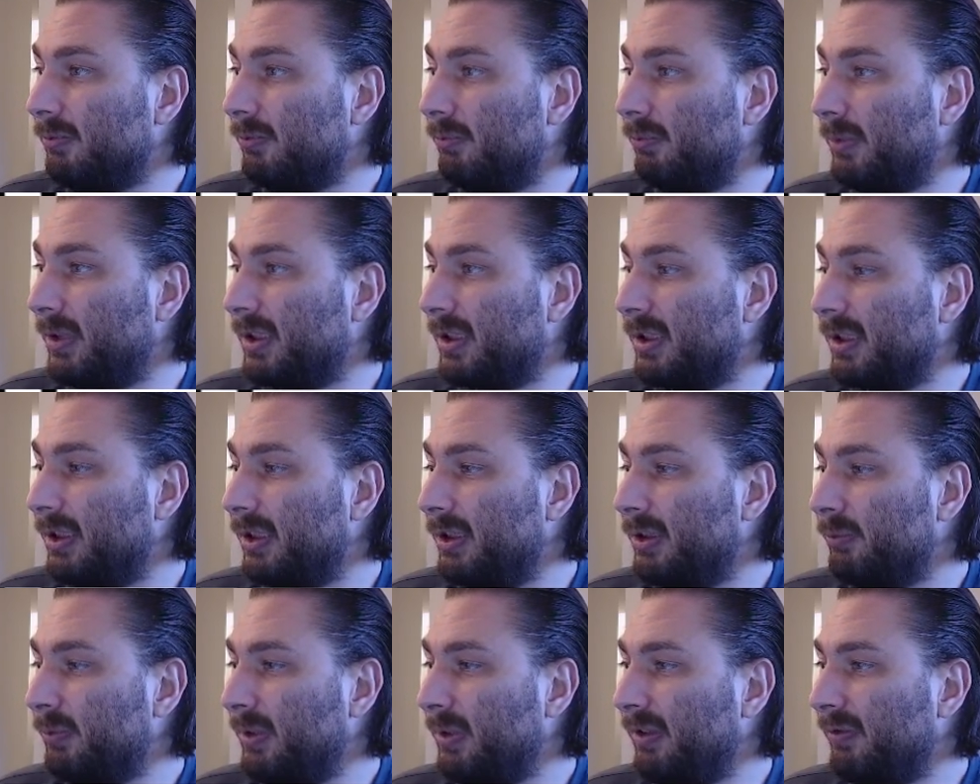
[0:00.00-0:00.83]

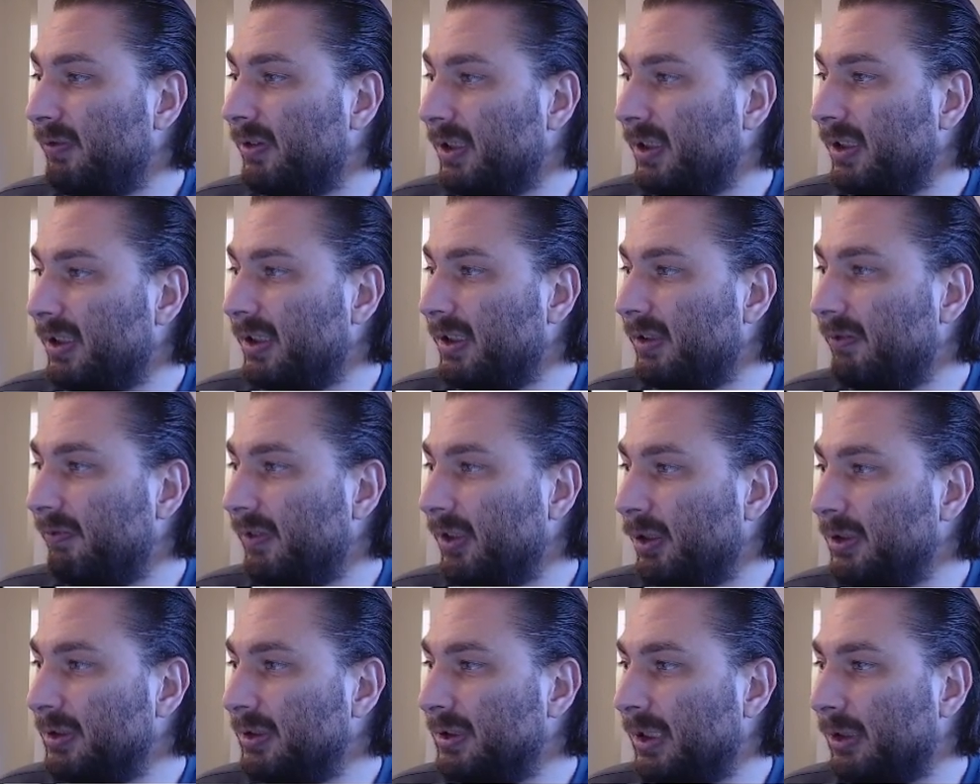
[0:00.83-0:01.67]
because we've done it in a
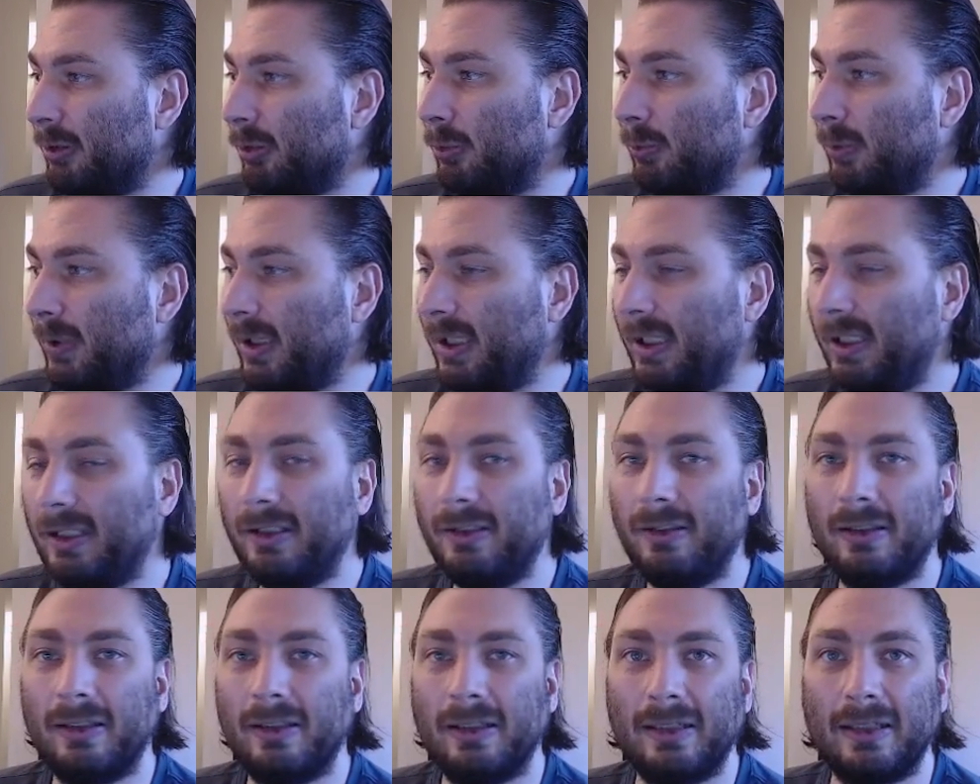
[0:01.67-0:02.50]
very general
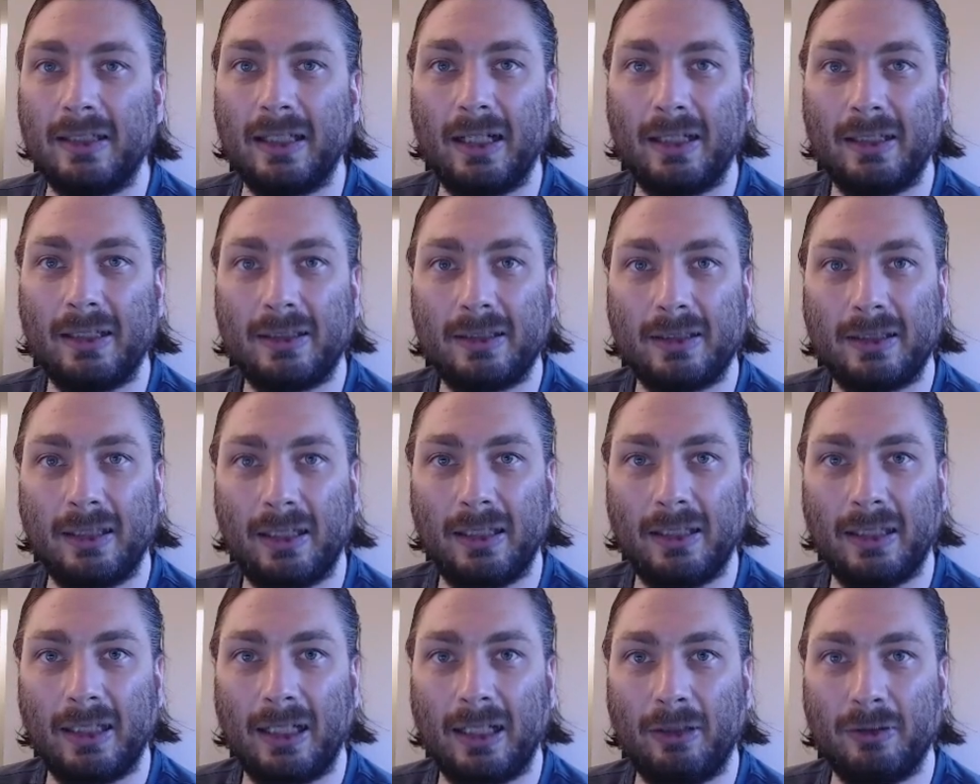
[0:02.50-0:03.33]
way that
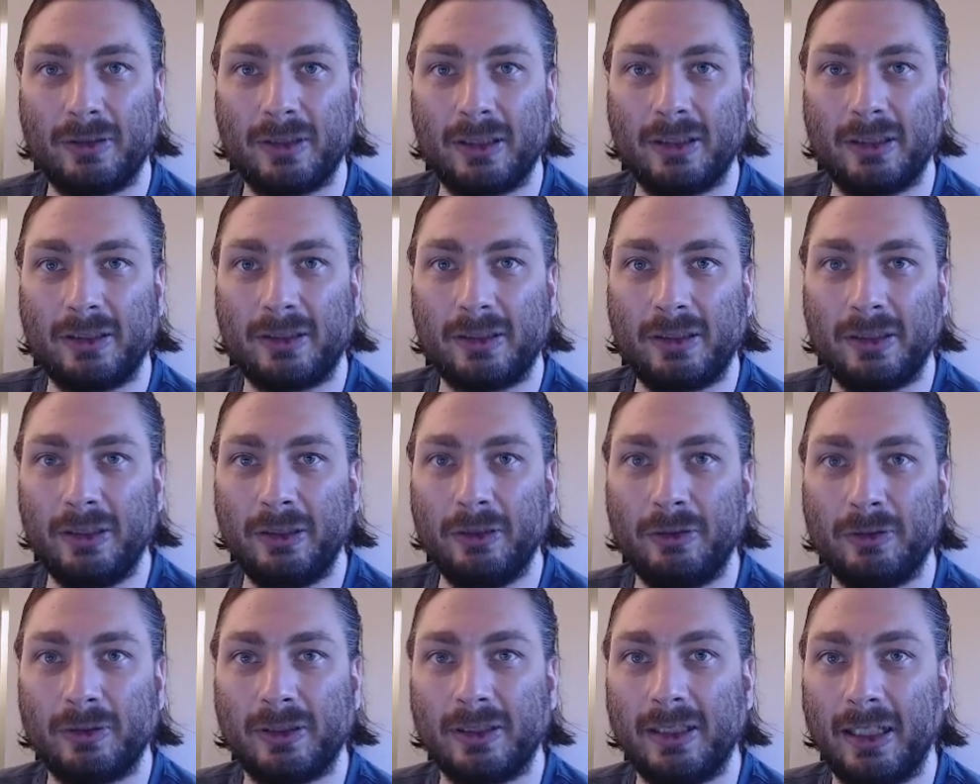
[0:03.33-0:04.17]
allows us to
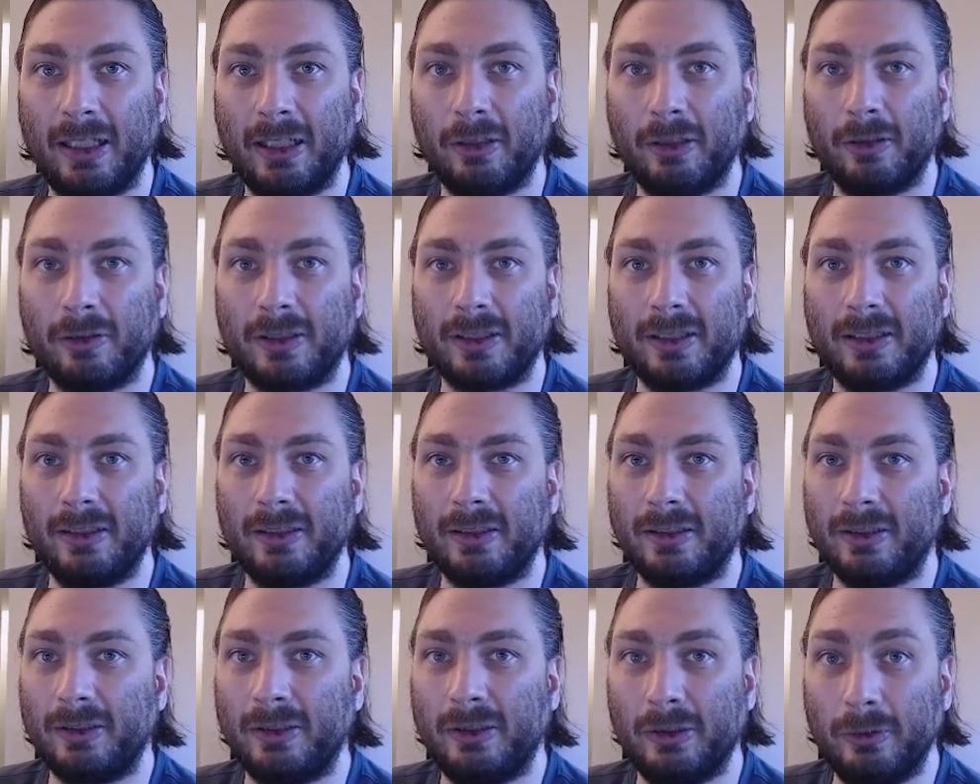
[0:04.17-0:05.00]
use
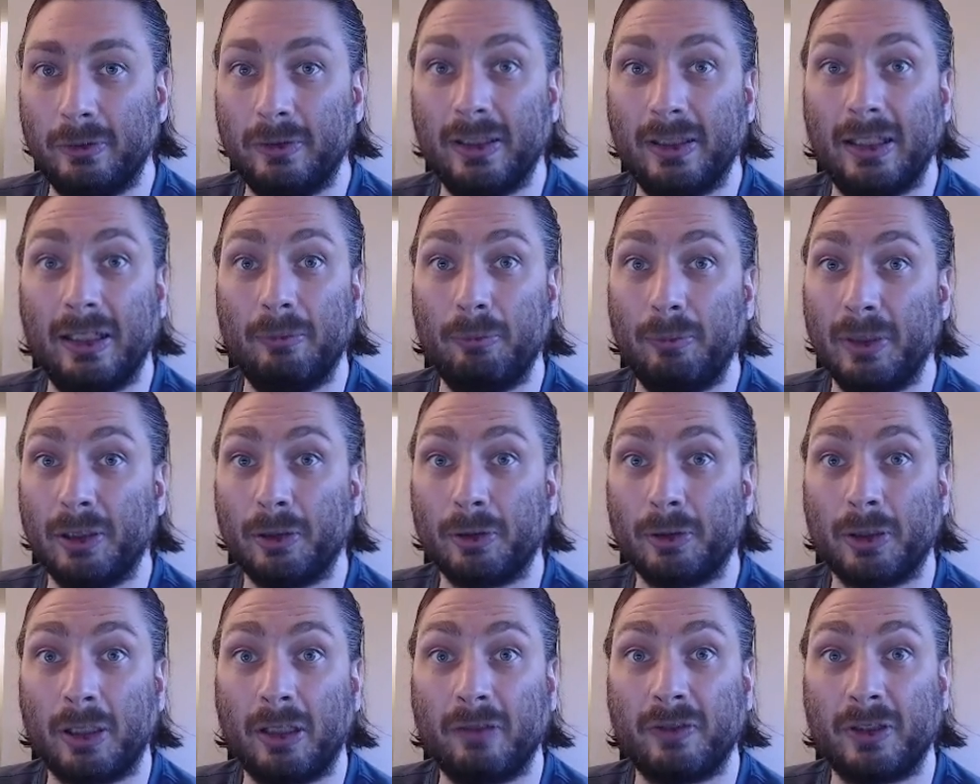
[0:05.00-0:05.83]
inheritance to then build
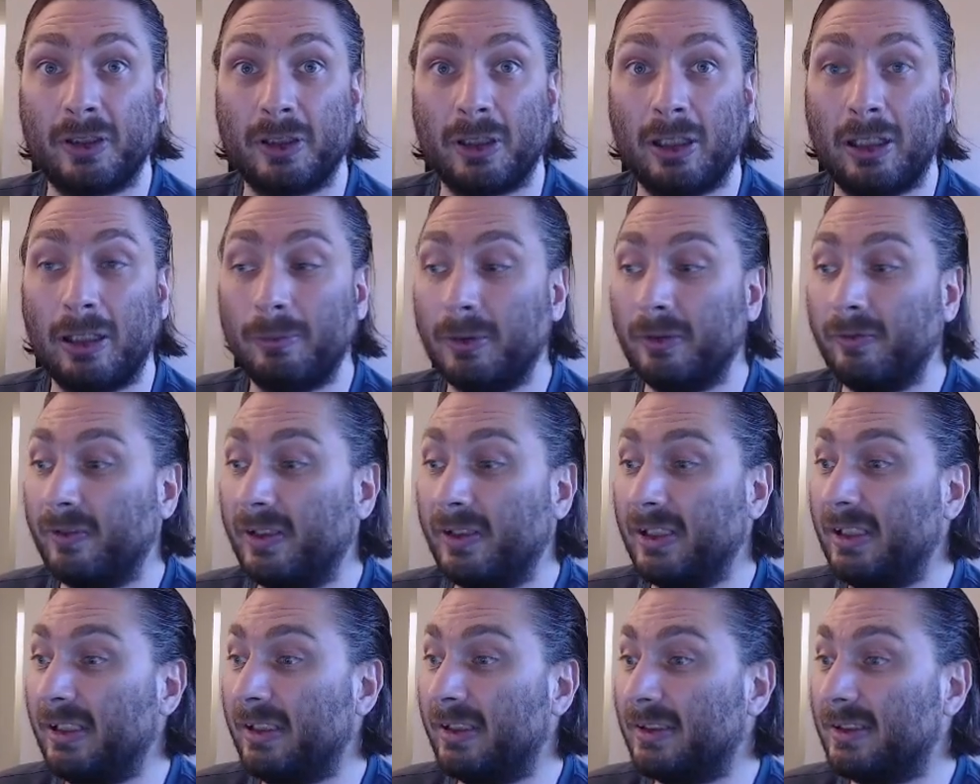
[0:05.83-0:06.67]
off the top of
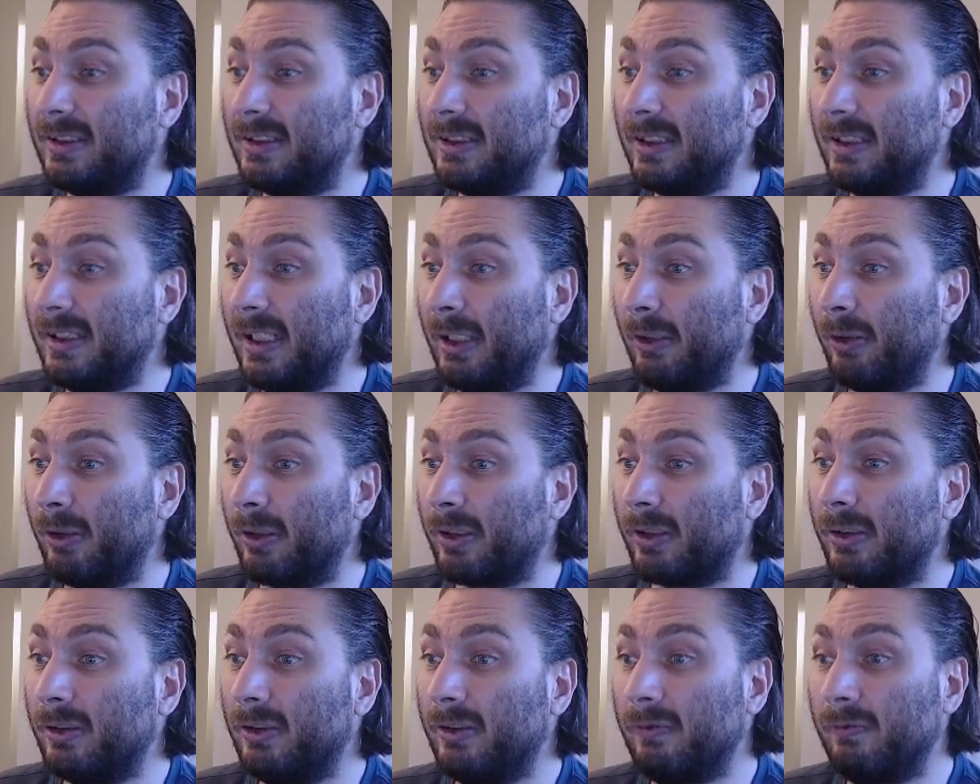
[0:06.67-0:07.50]
these generic
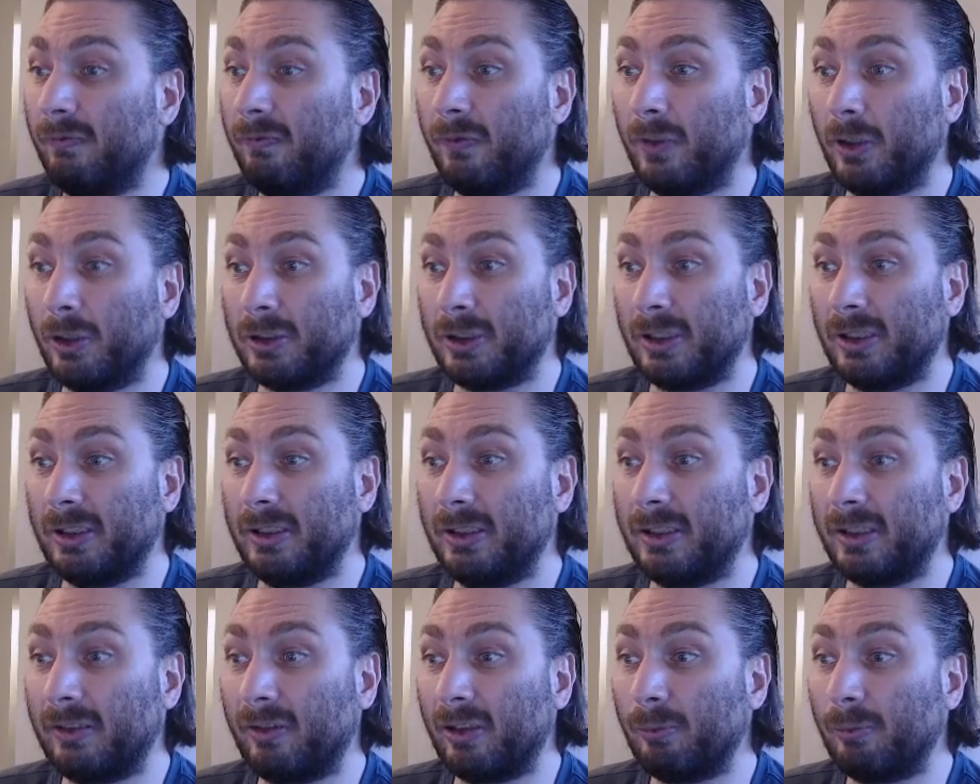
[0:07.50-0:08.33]
versions
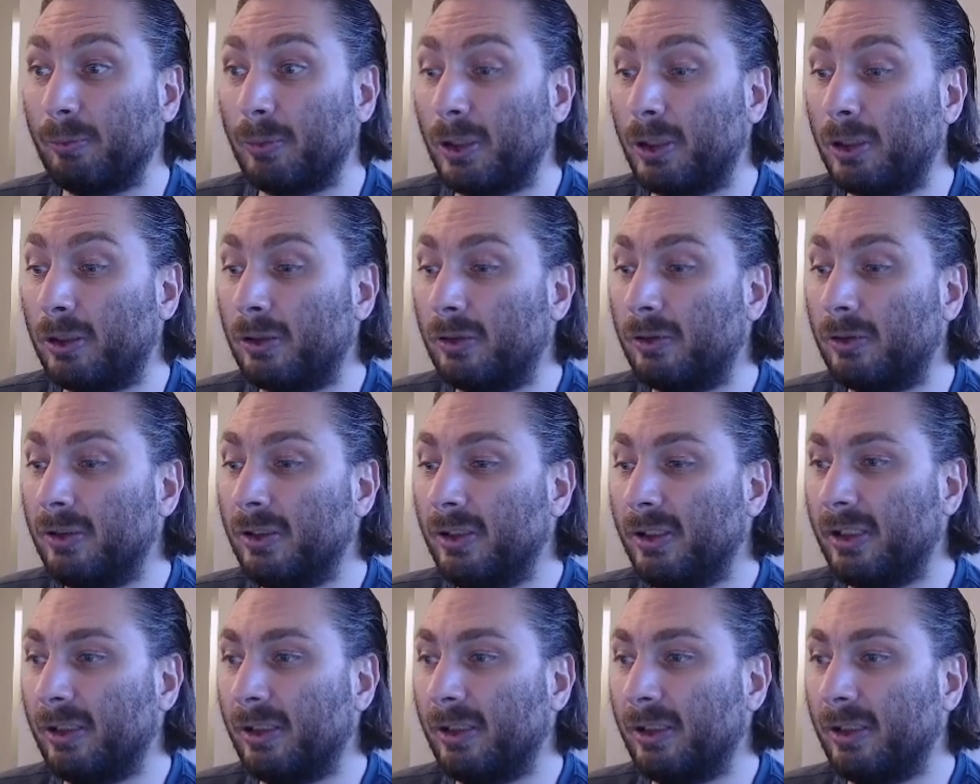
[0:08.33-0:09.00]
of the ball,